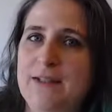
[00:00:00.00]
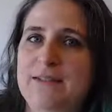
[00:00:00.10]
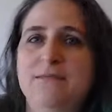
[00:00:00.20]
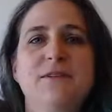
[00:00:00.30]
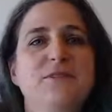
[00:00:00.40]

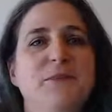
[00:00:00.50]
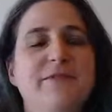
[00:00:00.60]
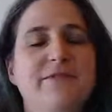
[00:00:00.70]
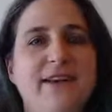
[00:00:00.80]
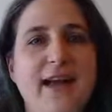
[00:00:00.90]
Sometimes we
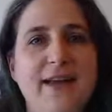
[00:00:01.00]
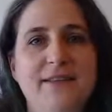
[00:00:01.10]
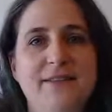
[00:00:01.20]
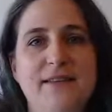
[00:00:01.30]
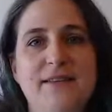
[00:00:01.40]

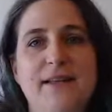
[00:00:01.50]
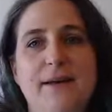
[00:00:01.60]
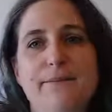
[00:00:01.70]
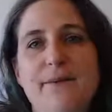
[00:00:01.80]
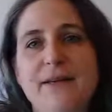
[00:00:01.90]
forget that the
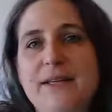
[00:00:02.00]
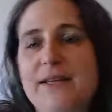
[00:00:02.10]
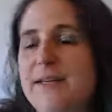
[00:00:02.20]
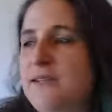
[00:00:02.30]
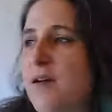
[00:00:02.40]

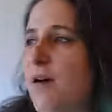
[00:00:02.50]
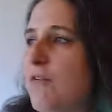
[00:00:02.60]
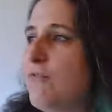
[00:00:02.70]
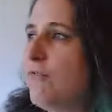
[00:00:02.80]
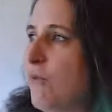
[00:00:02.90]
ability to call
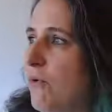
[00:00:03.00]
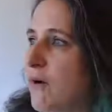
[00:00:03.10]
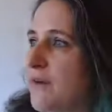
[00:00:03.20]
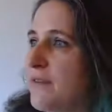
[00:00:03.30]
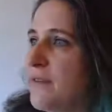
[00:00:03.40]

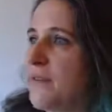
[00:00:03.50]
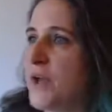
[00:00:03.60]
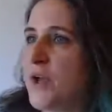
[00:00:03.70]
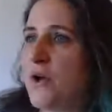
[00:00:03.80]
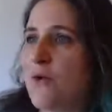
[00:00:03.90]
forth
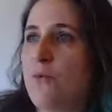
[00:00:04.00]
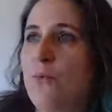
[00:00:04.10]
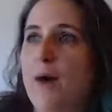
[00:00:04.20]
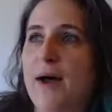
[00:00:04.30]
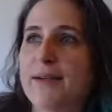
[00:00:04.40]

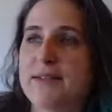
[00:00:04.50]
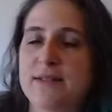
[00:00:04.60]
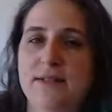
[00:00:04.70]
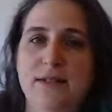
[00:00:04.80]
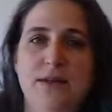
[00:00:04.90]

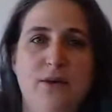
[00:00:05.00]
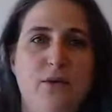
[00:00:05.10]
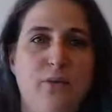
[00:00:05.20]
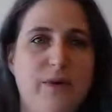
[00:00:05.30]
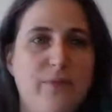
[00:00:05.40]
what
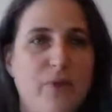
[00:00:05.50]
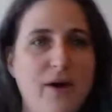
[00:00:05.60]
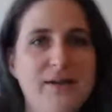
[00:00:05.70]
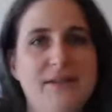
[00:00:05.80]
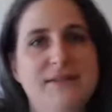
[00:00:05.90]
we
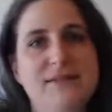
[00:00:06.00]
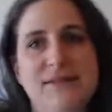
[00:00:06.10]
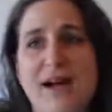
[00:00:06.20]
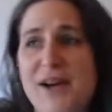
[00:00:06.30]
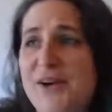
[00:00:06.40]
want and
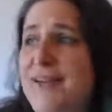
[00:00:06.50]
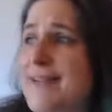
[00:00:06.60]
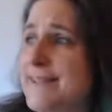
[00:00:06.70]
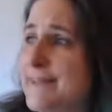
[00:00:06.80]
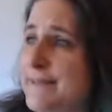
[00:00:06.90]
desire
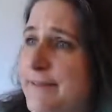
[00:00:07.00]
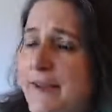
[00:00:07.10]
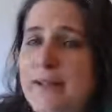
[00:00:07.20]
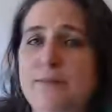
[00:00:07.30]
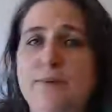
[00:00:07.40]
is
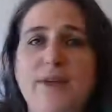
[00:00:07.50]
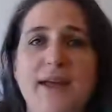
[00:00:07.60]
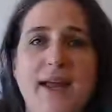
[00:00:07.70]
available at